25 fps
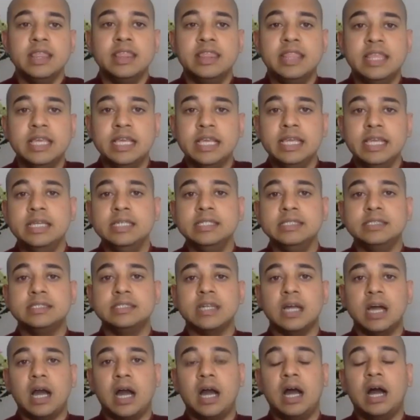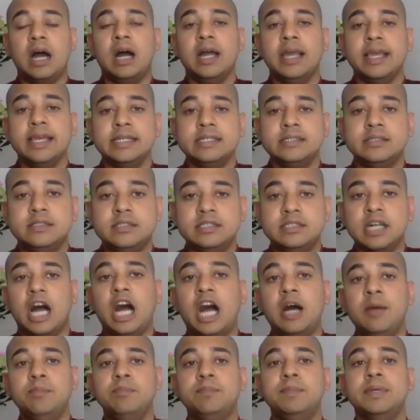These are
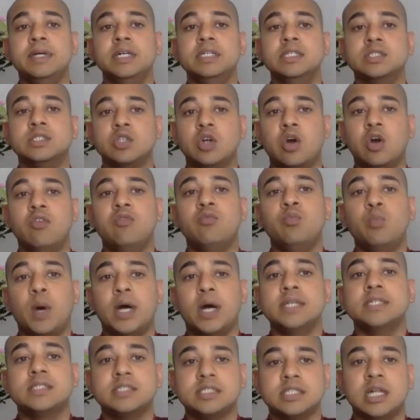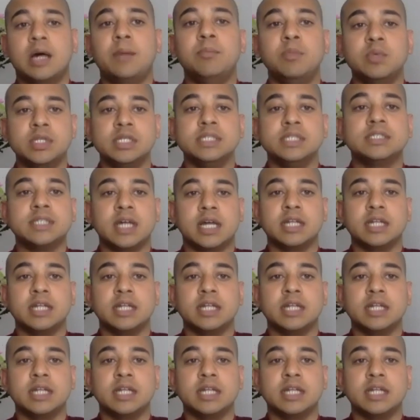examples of what Sammati